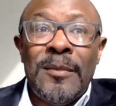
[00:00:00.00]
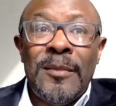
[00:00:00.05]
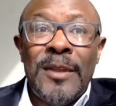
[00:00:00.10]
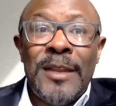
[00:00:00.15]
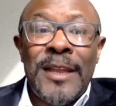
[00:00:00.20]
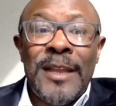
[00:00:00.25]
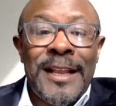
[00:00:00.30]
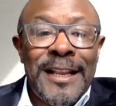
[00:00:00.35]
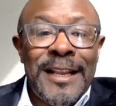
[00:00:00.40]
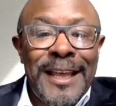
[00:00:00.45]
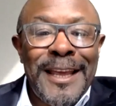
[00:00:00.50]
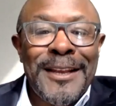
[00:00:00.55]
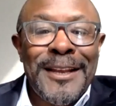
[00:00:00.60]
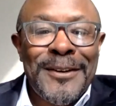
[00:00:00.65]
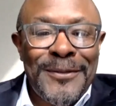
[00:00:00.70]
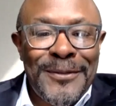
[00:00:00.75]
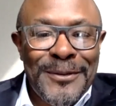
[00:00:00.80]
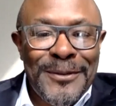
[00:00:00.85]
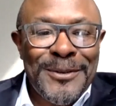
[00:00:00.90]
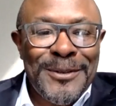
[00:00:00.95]

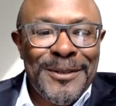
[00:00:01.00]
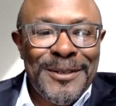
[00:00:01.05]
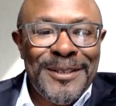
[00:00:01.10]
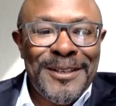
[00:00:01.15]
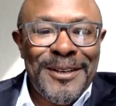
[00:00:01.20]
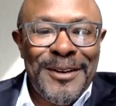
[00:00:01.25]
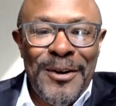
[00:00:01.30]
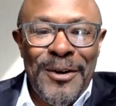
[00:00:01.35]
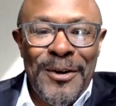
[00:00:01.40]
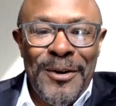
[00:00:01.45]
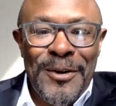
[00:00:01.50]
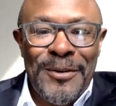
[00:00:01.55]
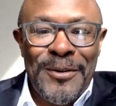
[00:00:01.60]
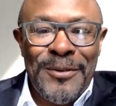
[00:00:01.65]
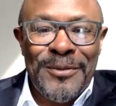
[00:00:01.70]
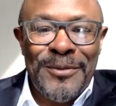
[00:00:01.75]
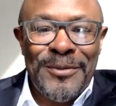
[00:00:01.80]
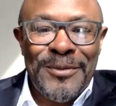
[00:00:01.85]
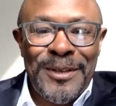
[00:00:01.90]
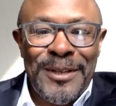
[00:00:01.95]
neglectful
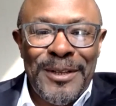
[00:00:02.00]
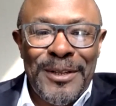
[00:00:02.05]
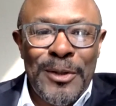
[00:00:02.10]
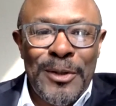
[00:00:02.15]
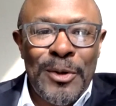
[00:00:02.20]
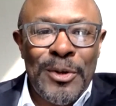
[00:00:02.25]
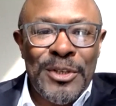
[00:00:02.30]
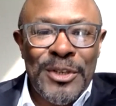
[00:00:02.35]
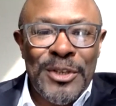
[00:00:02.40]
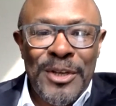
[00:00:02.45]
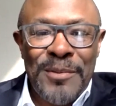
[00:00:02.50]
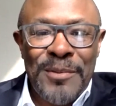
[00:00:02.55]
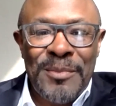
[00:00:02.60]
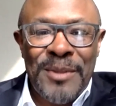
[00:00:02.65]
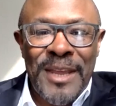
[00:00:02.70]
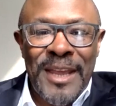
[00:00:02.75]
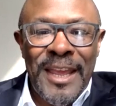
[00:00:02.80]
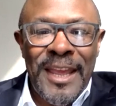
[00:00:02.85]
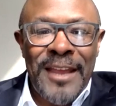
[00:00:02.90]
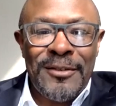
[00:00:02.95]
of long-term
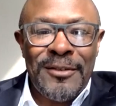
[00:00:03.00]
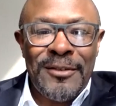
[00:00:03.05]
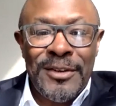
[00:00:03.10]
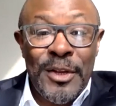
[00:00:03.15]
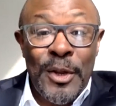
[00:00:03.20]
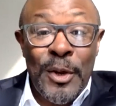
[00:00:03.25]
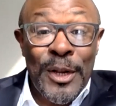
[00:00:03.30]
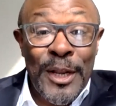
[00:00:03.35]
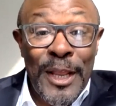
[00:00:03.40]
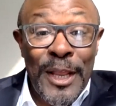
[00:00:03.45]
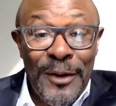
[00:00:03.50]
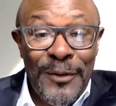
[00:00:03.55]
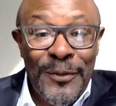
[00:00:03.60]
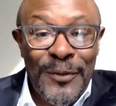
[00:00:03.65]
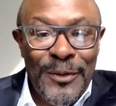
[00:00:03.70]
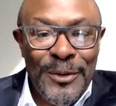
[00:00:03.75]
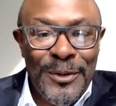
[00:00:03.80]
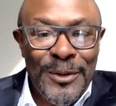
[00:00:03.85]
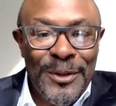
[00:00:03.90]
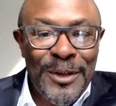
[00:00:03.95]
care and
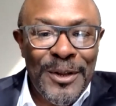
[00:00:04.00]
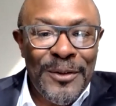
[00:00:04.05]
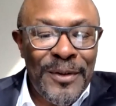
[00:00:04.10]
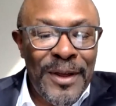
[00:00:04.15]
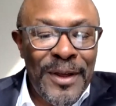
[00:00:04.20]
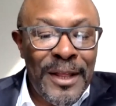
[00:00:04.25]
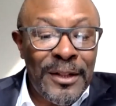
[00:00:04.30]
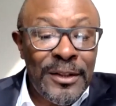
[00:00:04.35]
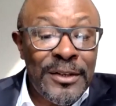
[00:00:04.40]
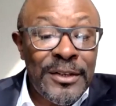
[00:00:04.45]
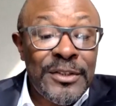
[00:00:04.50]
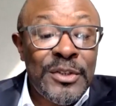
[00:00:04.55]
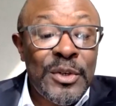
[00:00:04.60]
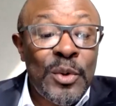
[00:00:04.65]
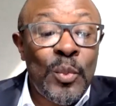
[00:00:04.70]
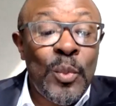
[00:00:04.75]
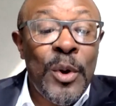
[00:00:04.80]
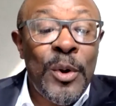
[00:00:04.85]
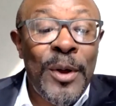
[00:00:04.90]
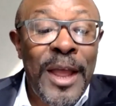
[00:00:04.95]
neglectful of elders
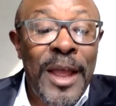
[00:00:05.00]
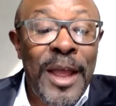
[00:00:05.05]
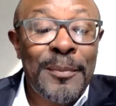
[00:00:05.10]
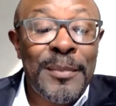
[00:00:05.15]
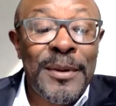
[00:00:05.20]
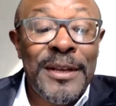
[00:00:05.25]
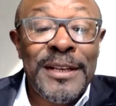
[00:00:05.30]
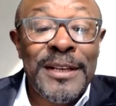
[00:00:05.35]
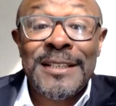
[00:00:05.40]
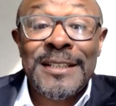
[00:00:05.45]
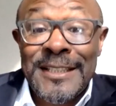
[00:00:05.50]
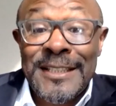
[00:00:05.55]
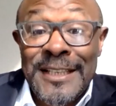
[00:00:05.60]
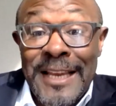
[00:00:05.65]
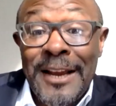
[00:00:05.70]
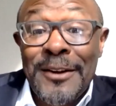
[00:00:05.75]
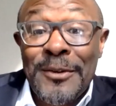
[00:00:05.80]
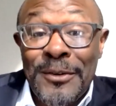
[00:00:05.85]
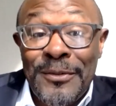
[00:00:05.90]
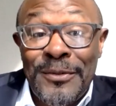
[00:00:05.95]
that we were happy to
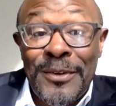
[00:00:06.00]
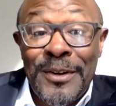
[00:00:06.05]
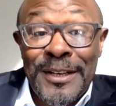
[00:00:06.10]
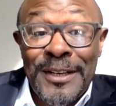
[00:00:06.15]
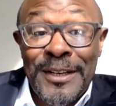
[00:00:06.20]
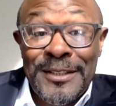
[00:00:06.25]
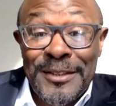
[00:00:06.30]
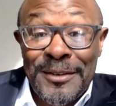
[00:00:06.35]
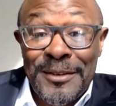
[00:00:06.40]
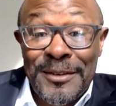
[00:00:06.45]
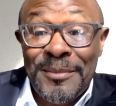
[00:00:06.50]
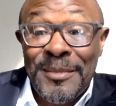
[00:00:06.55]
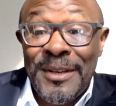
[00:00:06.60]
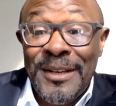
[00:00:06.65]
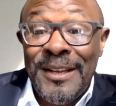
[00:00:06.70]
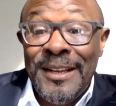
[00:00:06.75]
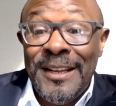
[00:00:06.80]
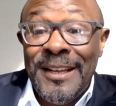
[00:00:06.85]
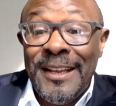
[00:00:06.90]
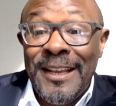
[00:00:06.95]
sacrifice them
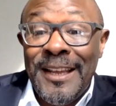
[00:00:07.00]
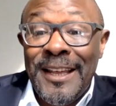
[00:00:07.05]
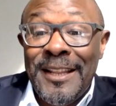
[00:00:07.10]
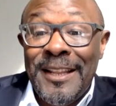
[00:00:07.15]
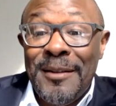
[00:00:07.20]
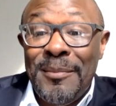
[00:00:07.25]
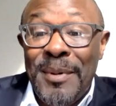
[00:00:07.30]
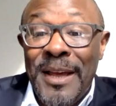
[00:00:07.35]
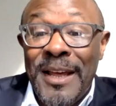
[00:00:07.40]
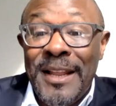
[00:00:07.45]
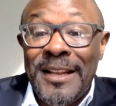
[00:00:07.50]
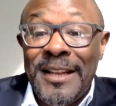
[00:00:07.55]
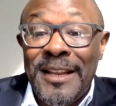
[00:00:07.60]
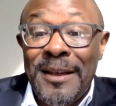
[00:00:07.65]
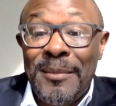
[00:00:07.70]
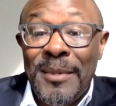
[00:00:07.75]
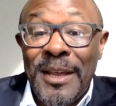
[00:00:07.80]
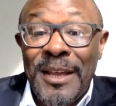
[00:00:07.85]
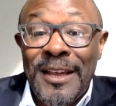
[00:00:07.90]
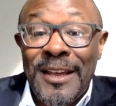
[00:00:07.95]
in the
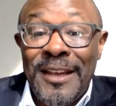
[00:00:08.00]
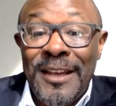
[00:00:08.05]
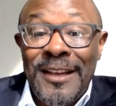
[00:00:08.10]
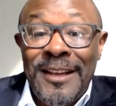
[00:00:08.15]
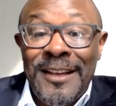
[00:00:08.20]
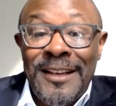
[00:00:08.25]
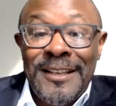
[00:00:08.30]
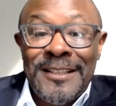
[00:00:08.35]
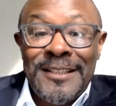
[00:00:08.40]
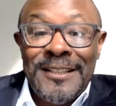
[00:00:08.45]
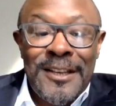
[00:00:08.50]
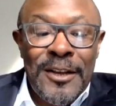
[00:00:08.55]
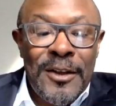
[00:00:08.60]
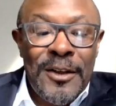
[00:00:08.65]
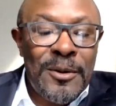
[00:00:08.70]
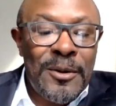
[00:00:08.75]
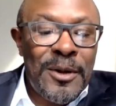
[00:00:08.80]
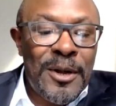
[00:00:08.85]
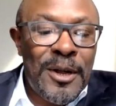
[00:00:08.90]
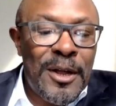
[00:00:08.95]
pandemic?
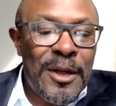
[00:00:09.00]
So